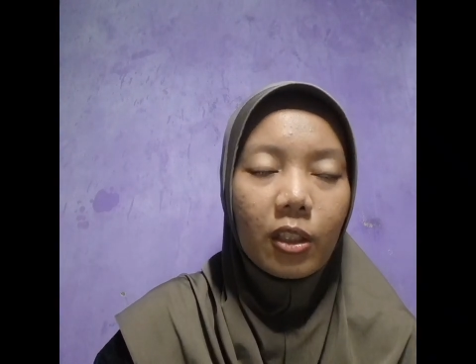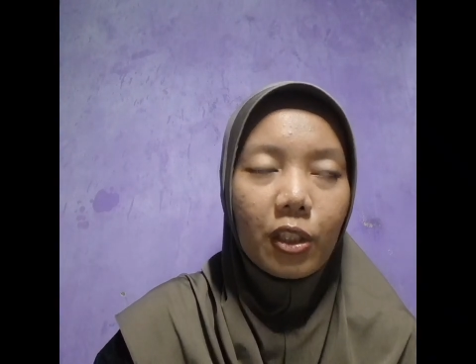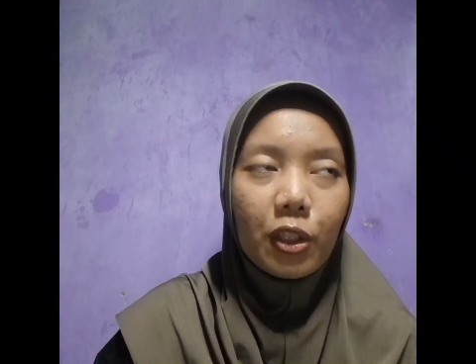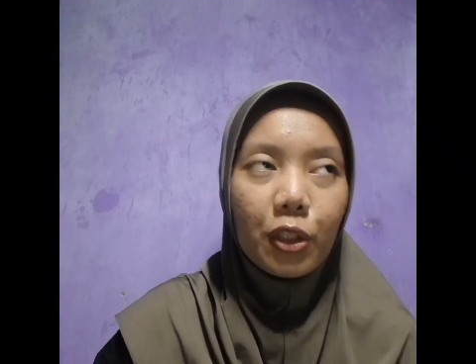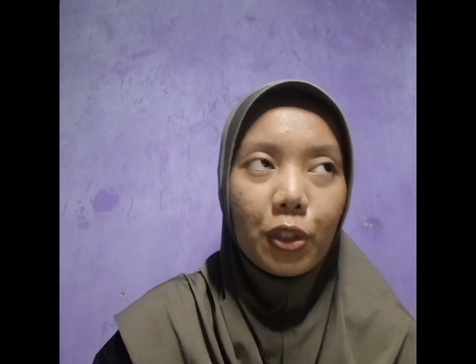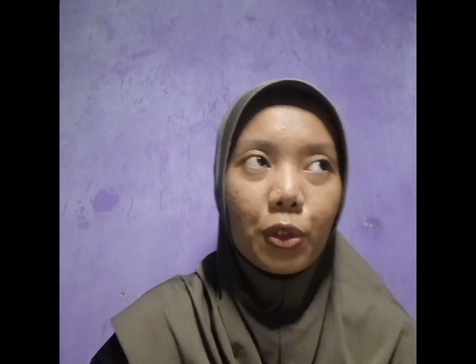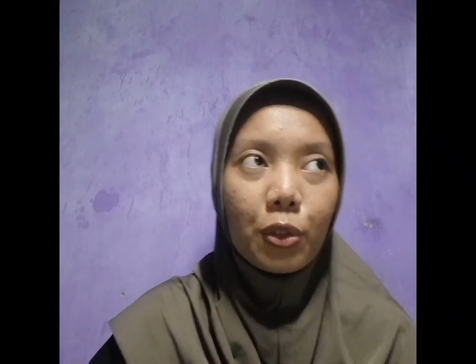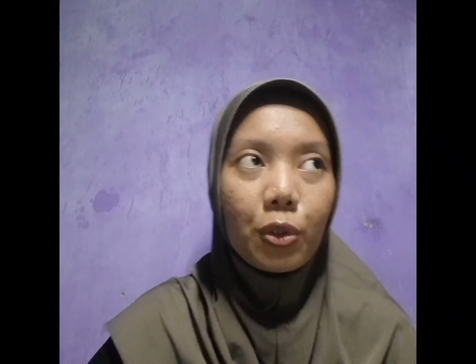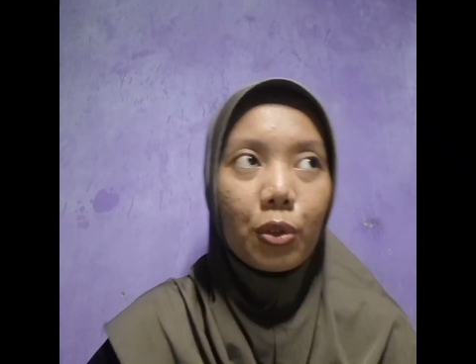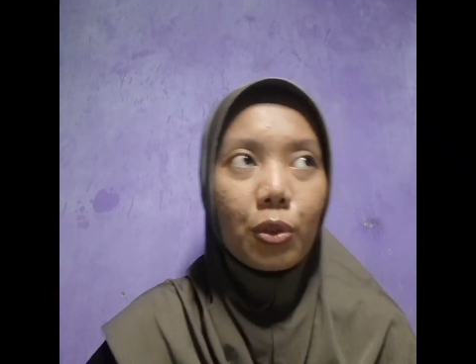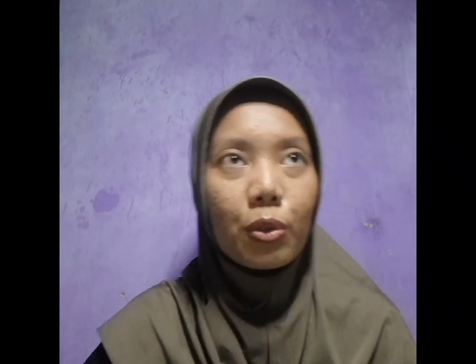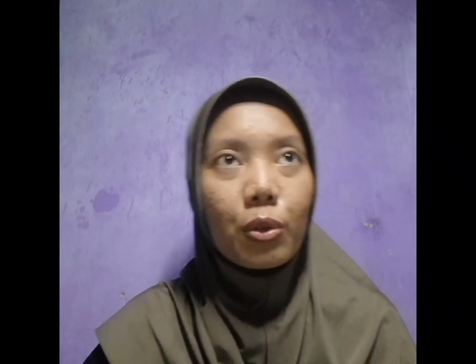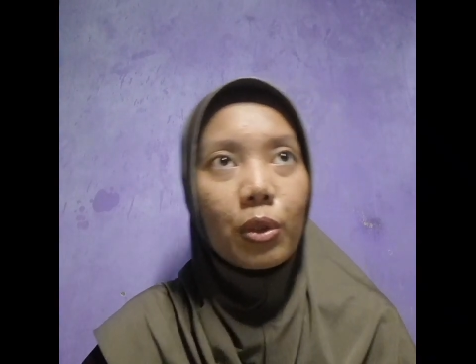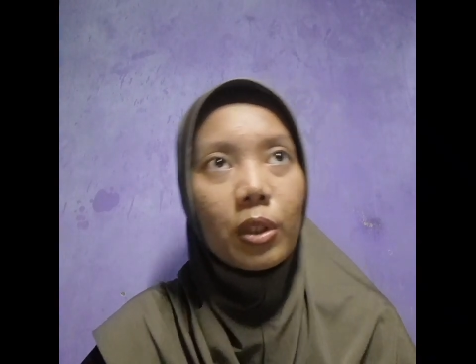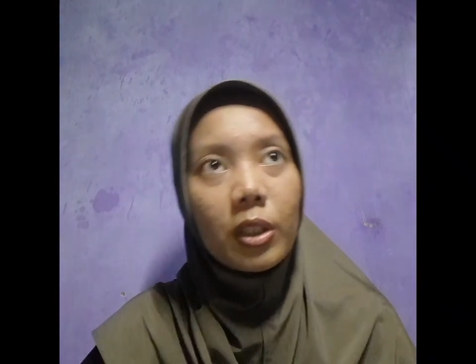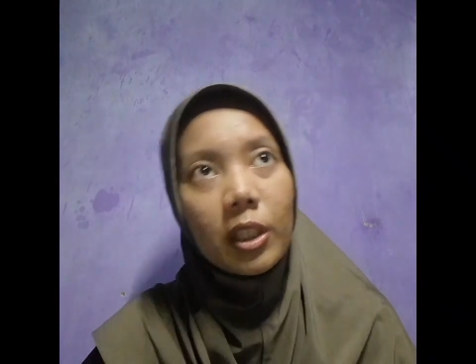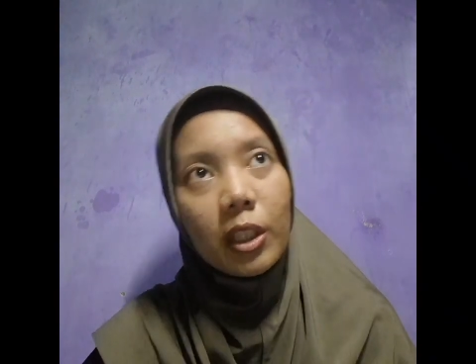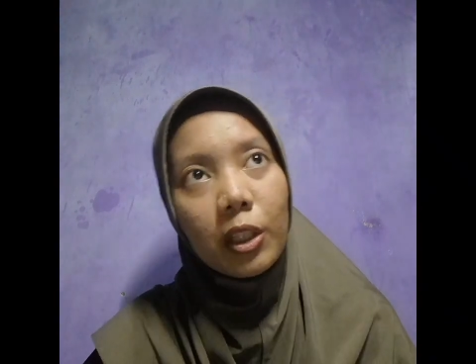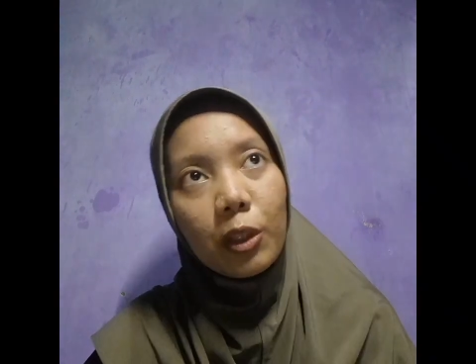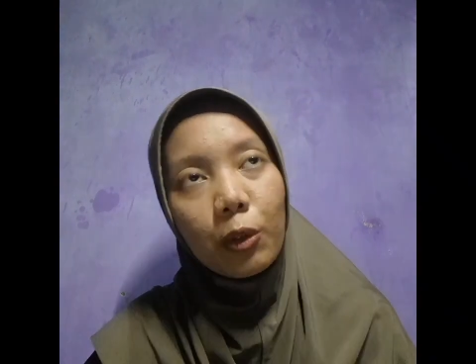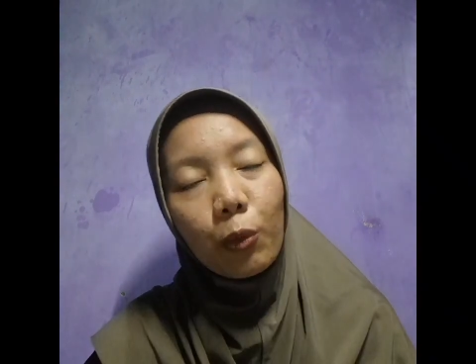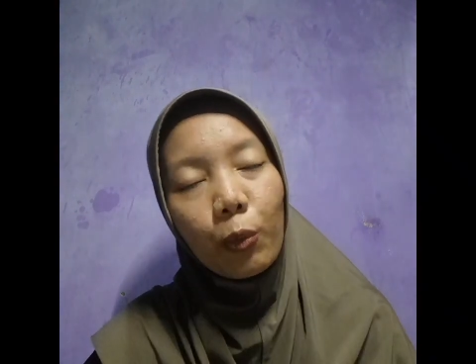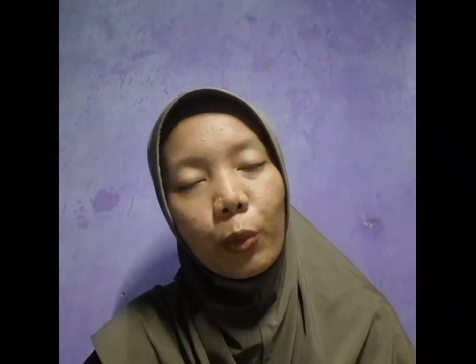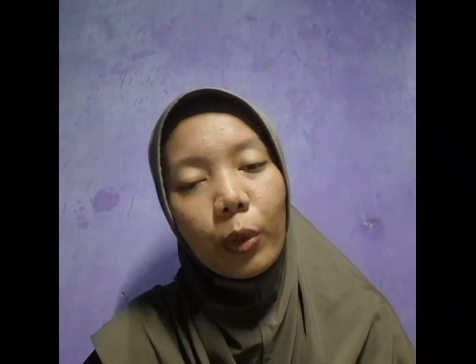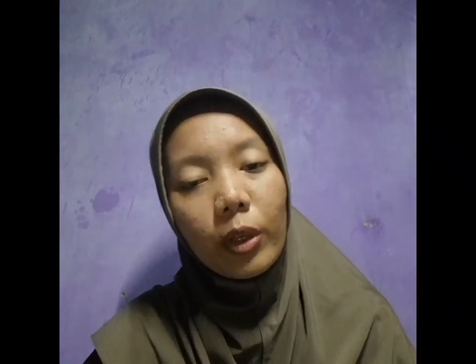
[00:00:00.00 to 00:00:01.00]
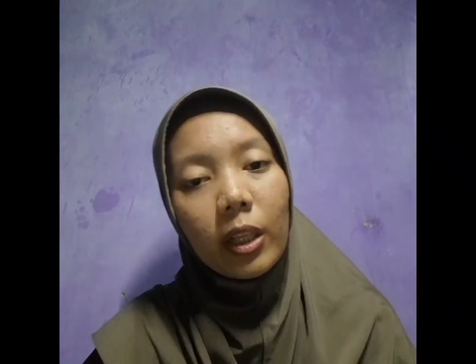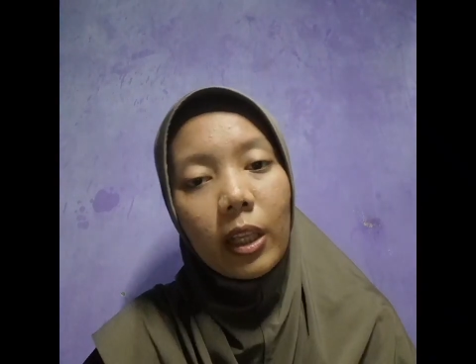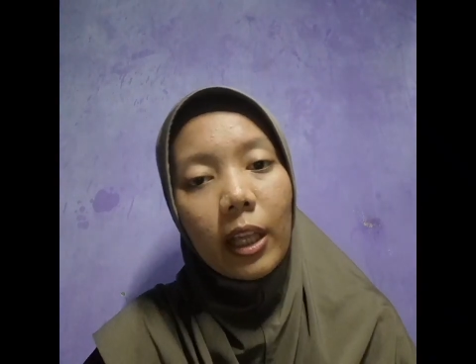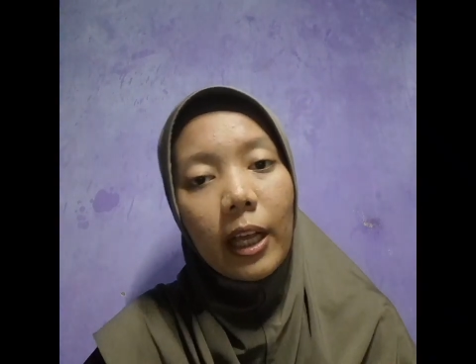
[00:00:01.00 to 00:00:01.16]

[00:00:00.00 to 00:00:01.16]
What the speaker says: student will